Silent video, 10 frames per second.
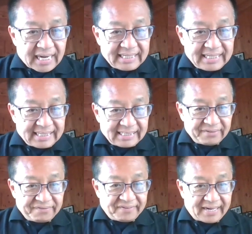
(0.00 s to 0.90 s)

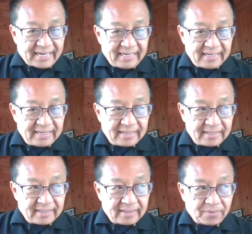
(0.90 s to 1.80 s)
identify
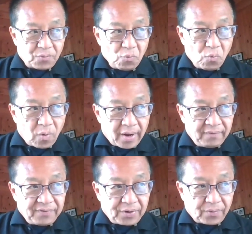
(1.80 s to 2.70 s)
one
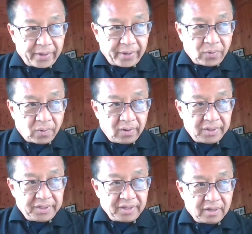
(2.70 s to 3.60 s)
of the great
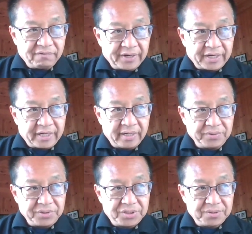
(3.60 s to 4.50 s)
quality of a
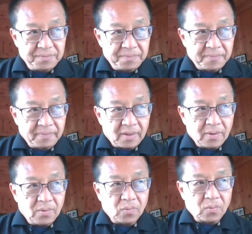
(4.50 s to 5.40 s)
coach
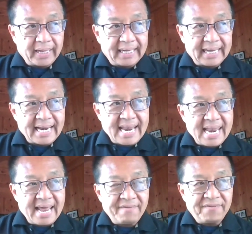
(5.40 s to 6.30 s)
where it can
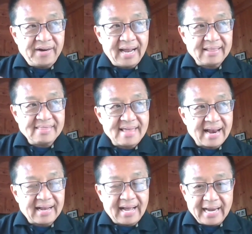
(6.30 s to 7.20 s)
never have
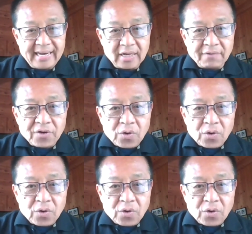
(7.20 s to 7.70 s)
that kind of